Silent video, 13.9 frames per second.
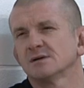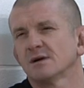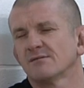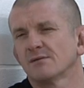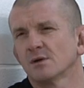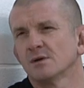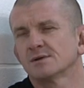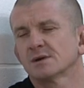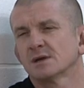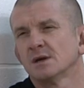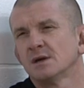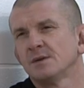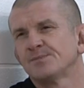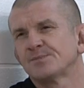I've learned
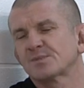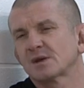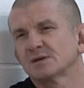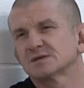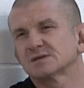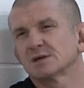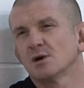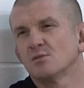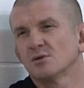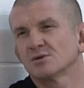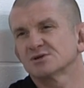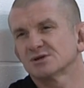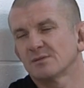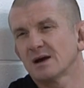so
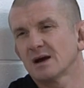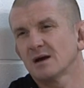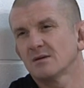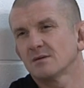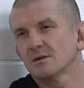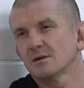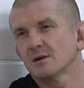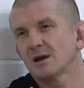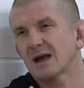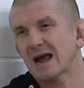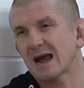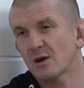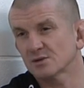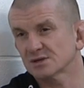much about
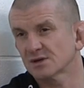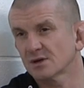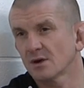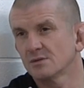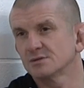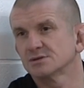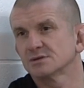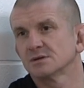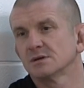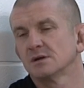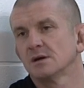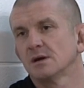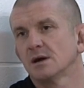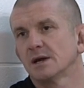how to coach,
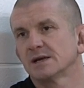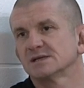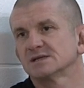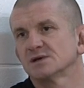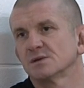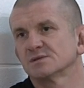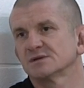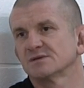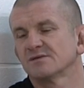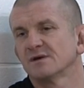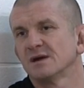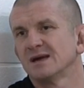and in terms of